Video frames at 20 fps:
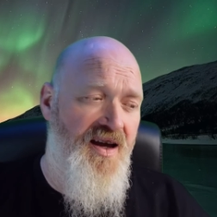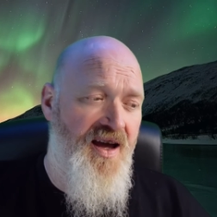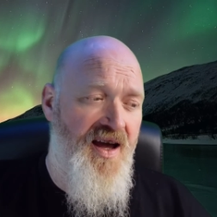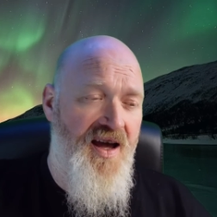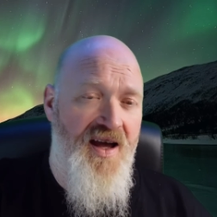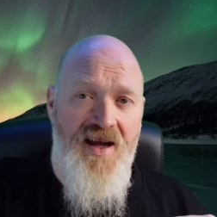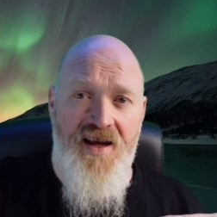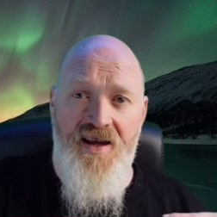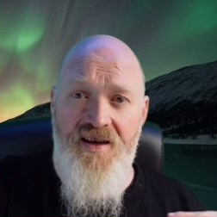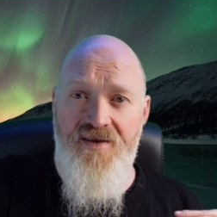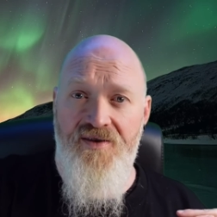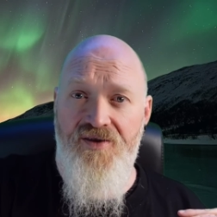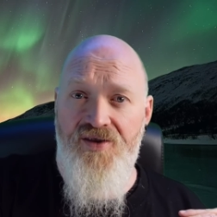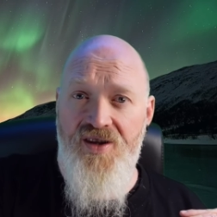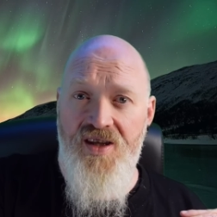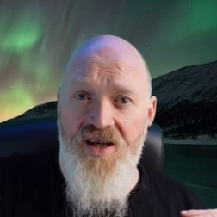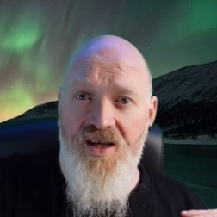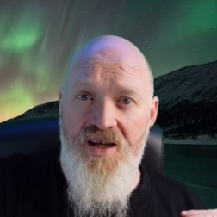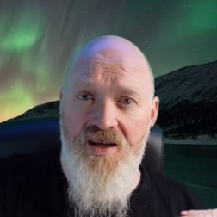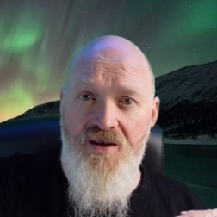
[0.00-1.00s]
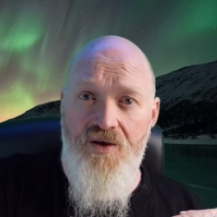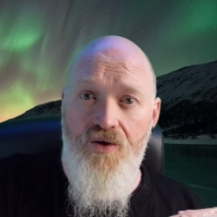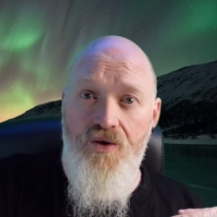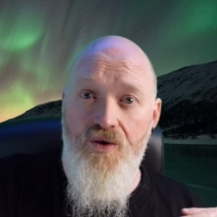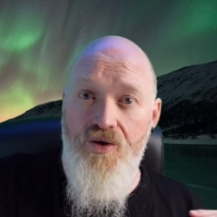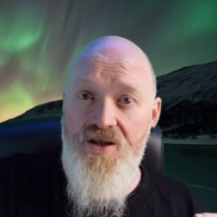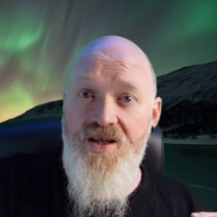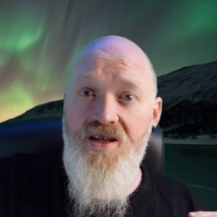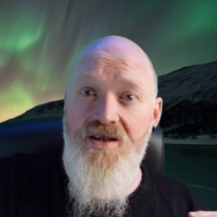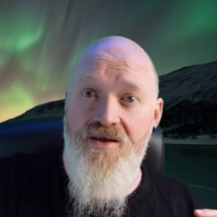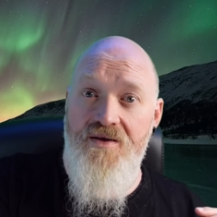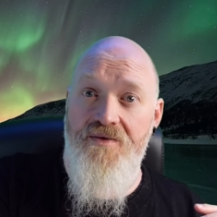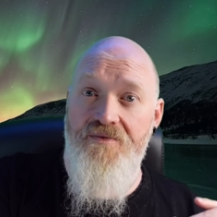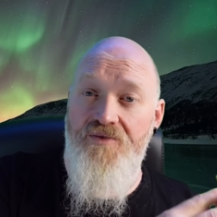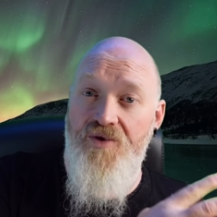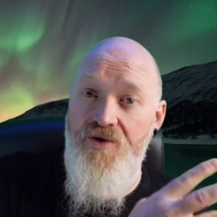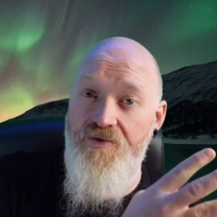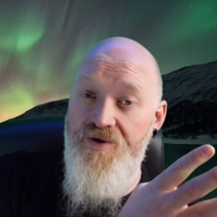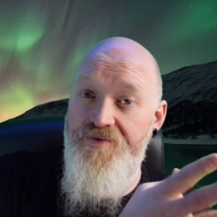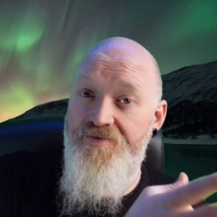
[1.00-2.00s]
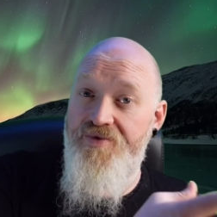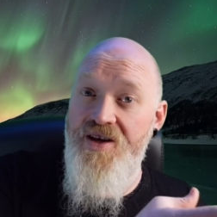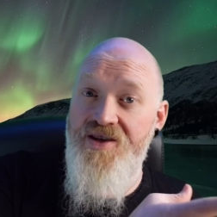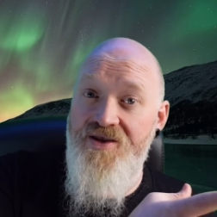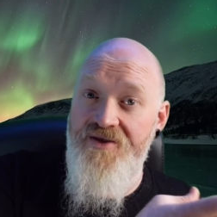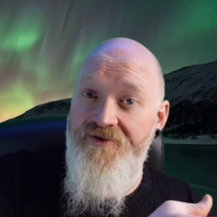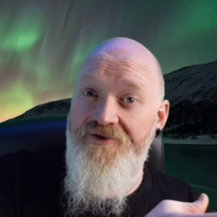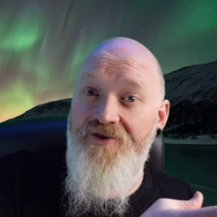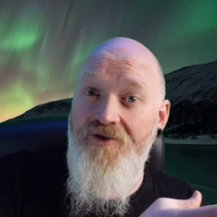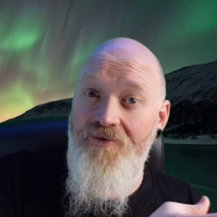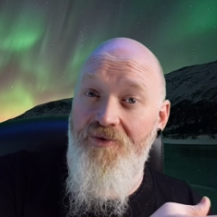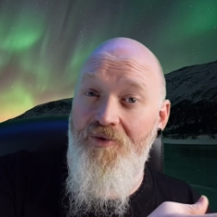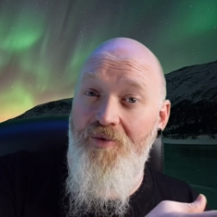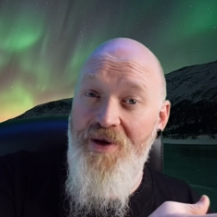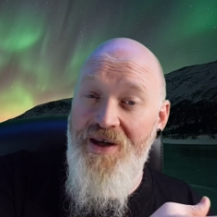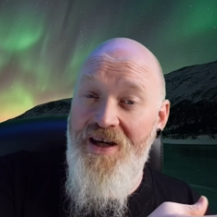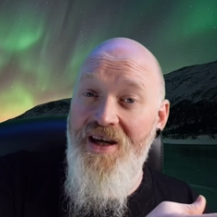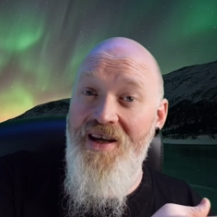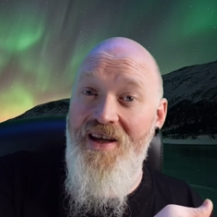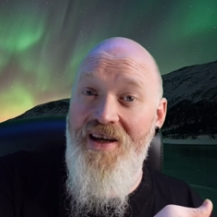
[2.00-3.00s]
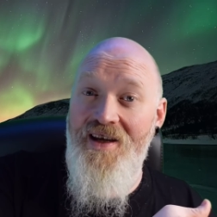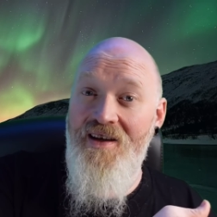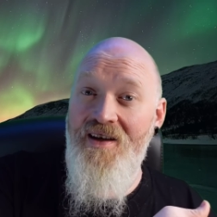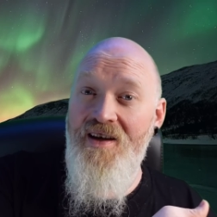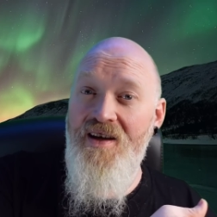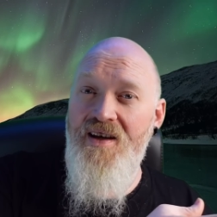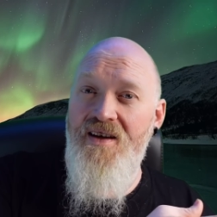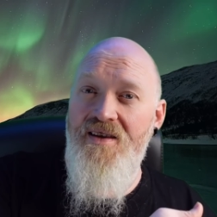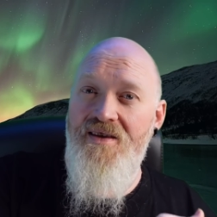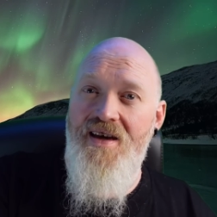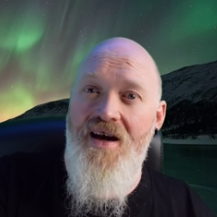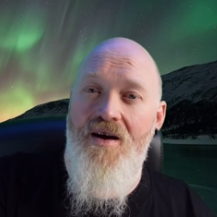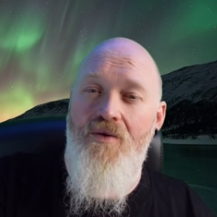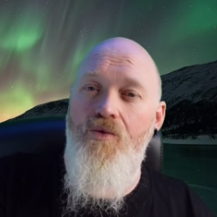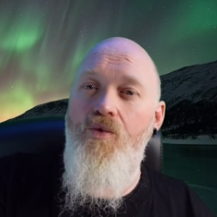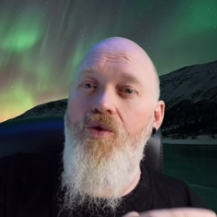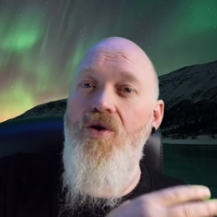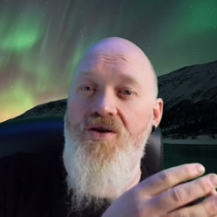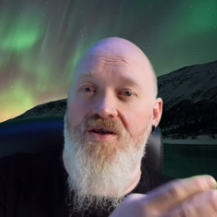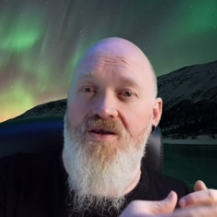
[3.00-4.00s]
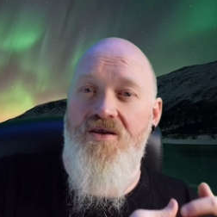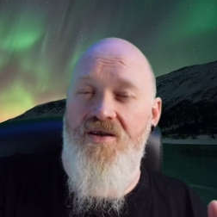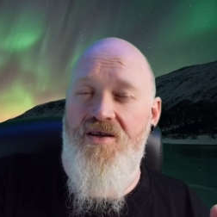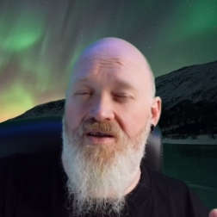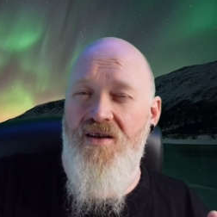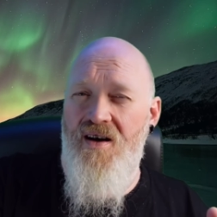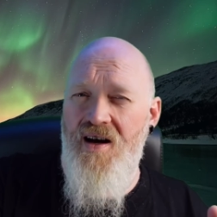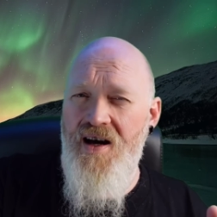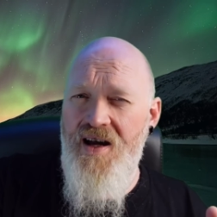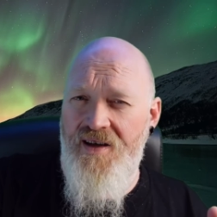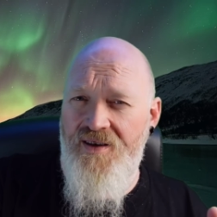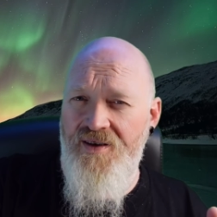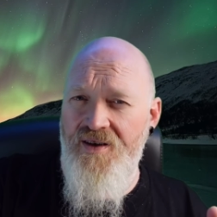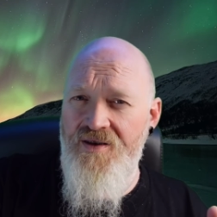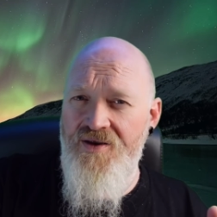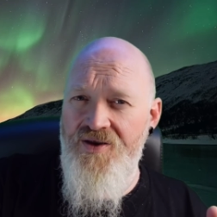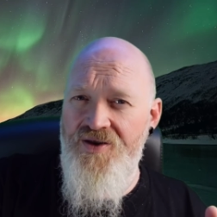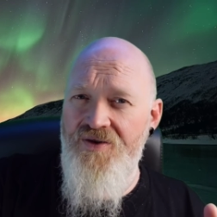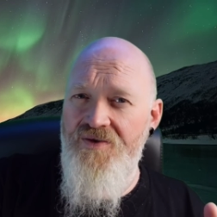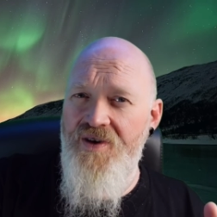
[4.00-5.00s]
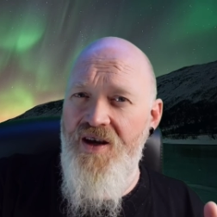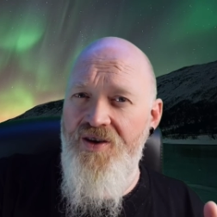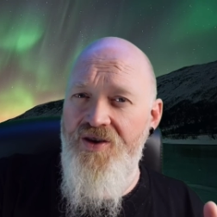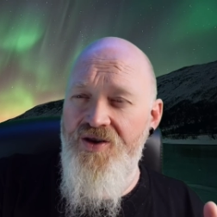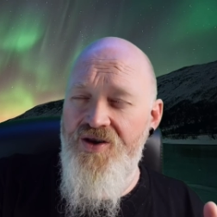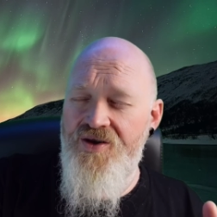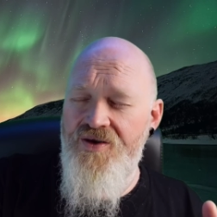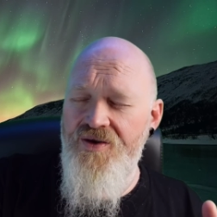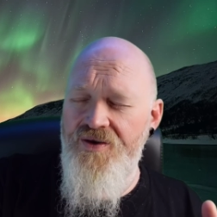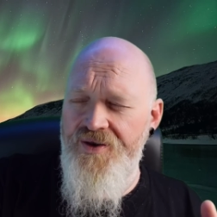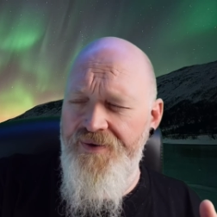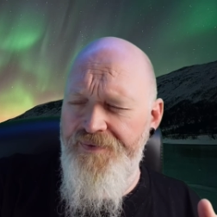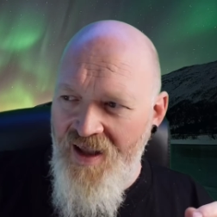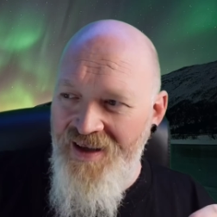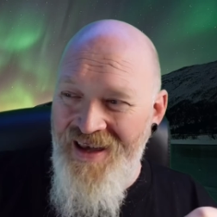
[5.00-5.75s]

and the autism that was present from the beginning that wasn't diagnosed or understood.